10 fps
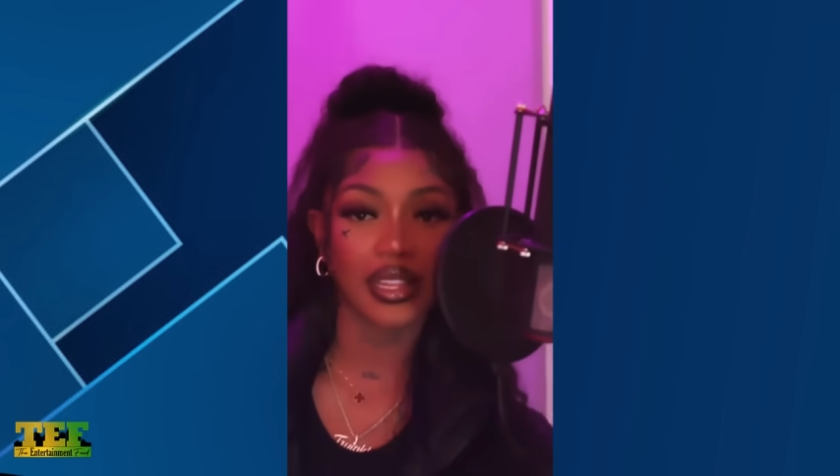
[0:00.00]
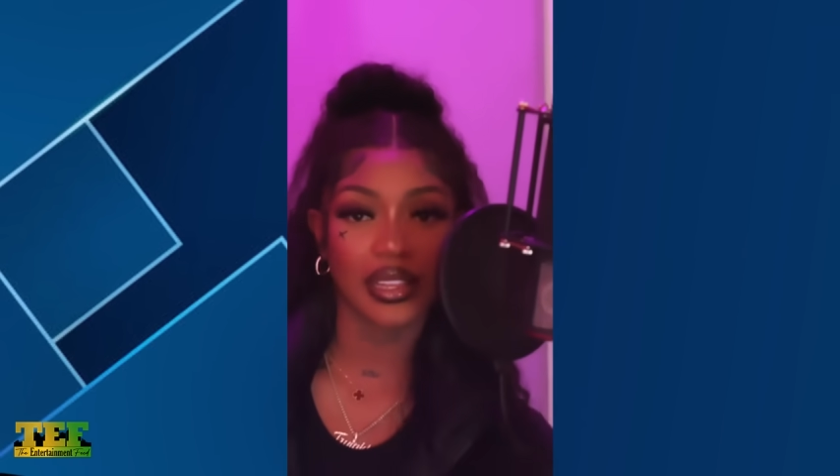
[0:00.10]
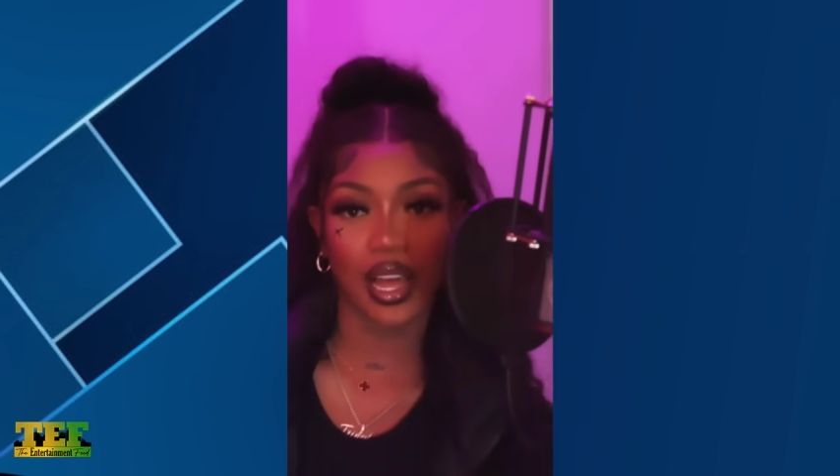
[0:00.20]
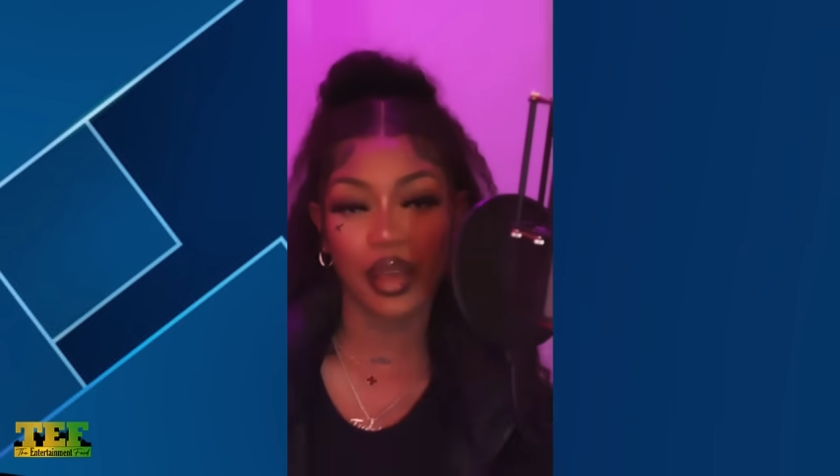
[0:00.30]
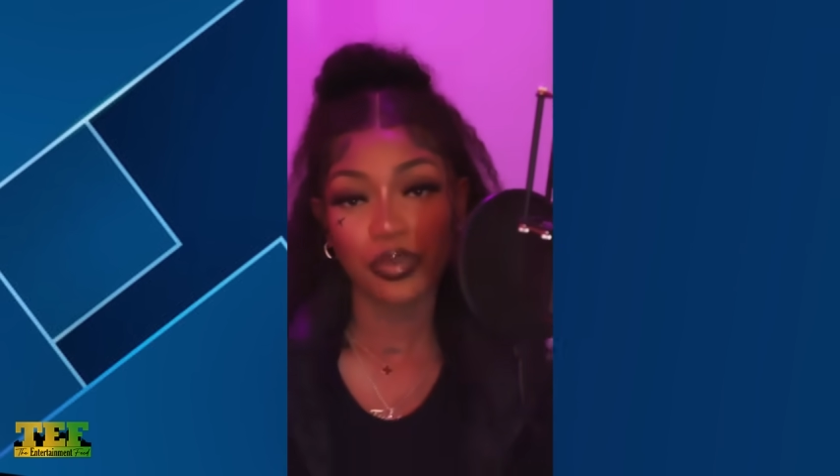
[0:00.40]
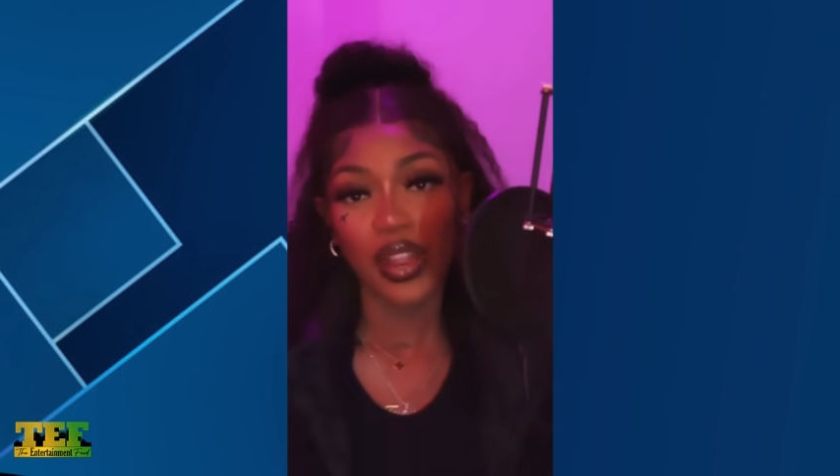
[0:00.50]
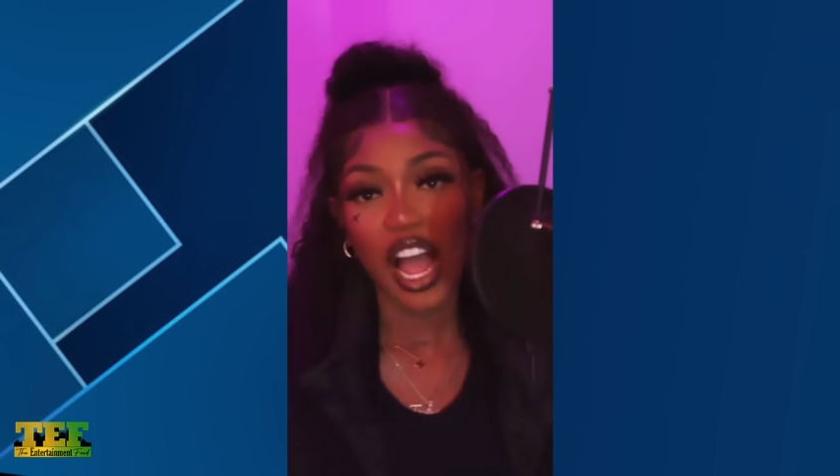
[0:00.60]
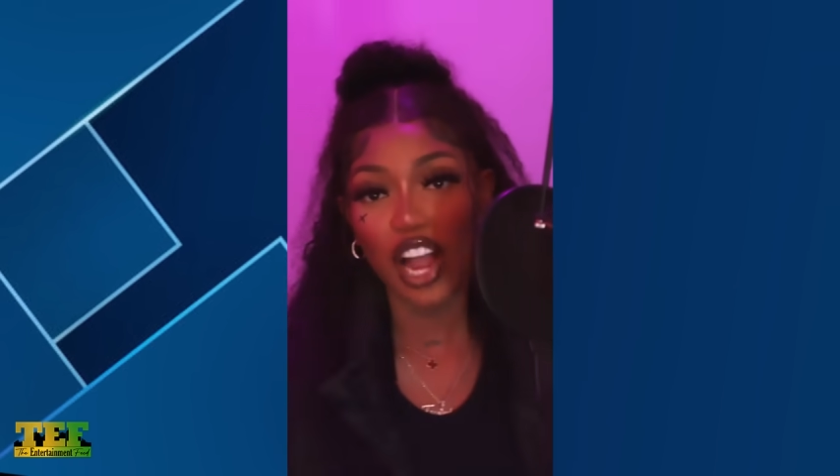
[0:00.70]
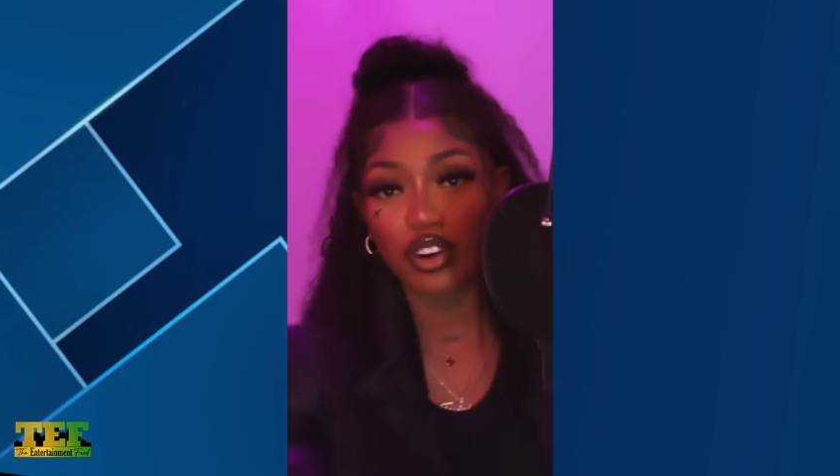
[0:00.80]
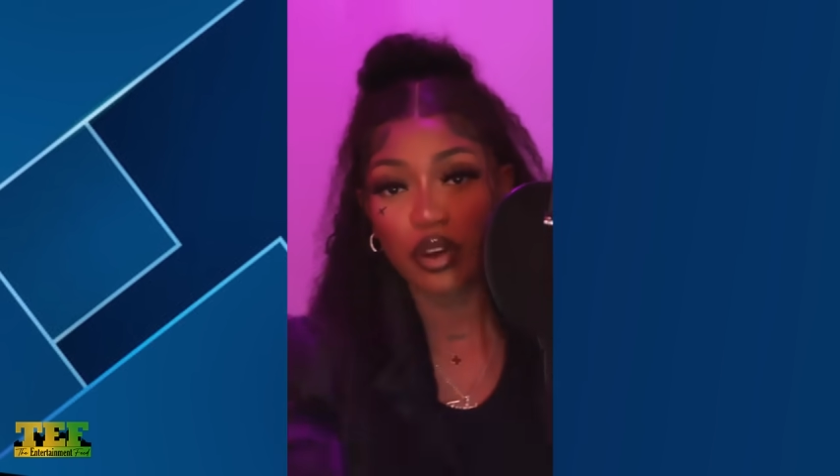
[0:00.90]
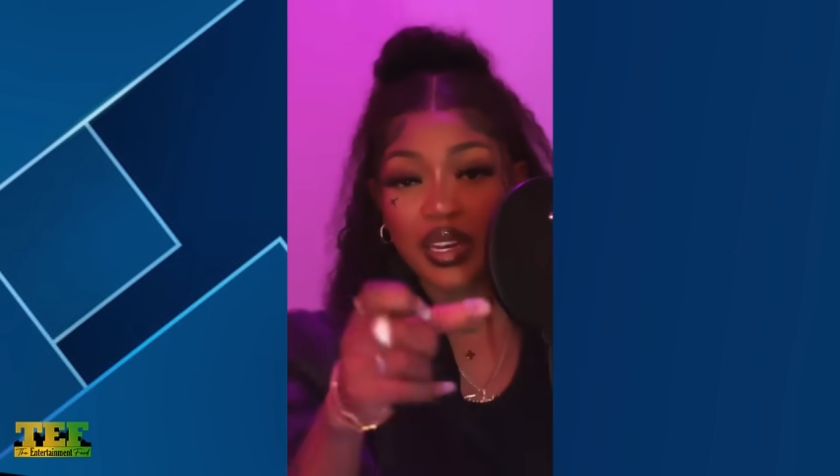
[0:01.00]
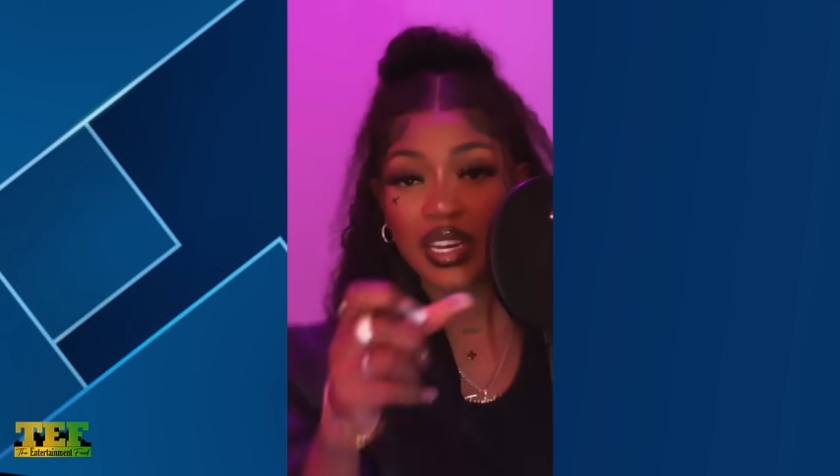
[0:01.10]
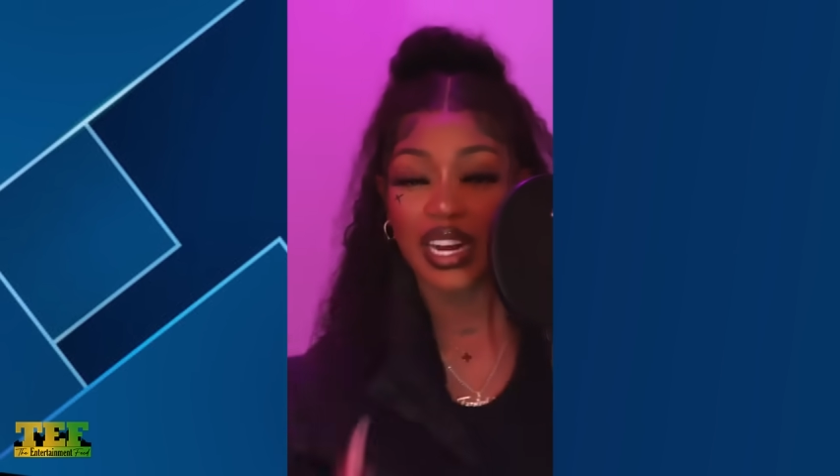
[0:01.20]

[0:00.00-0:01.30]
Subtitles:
time to delete this Twinkie?